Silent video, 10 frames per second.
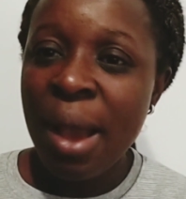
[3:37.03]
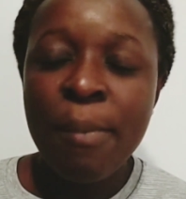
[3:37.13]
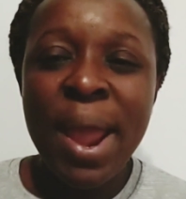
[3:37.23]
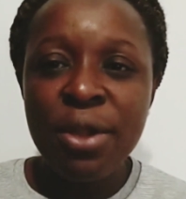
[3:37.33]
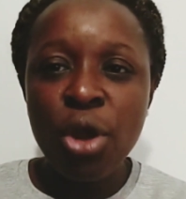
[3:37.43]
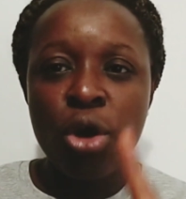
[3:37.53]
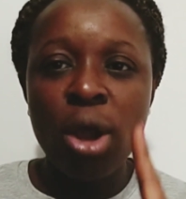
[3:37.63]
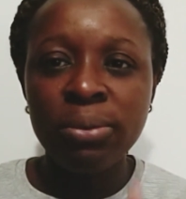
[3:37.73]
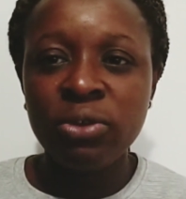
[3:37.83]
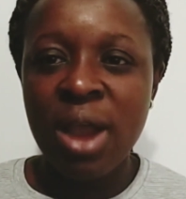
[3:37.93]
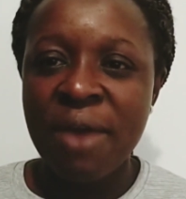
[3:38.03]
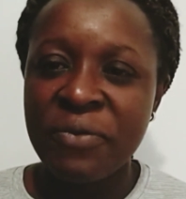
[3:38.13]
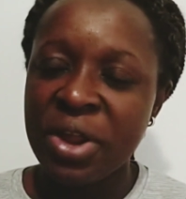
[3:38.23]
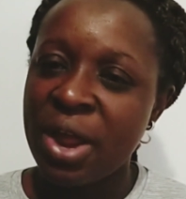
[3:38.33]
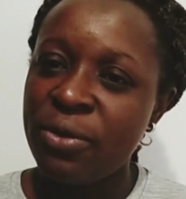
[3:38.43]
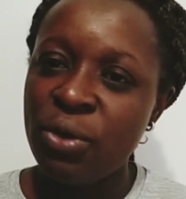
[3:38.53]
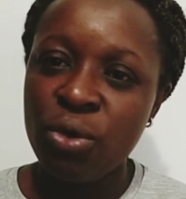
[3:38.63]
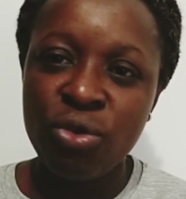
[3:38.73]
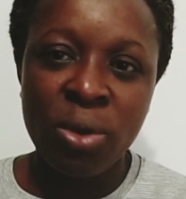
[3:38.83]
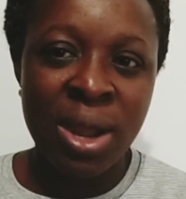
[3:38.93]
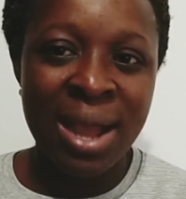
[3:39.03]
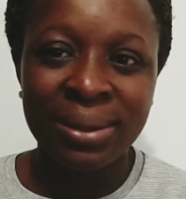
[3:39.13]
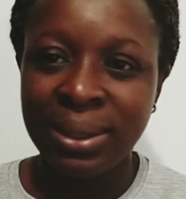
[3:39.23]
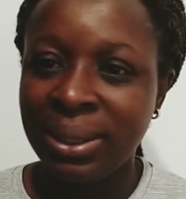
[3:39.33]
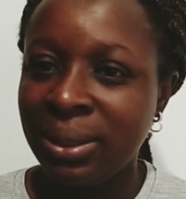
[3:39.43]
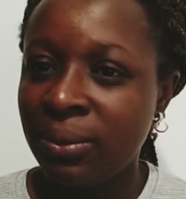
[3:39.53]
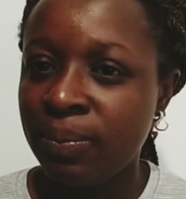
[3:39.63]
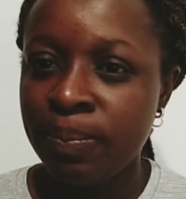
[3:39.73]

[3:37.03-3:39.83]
But no, come to Africa, no, you can't.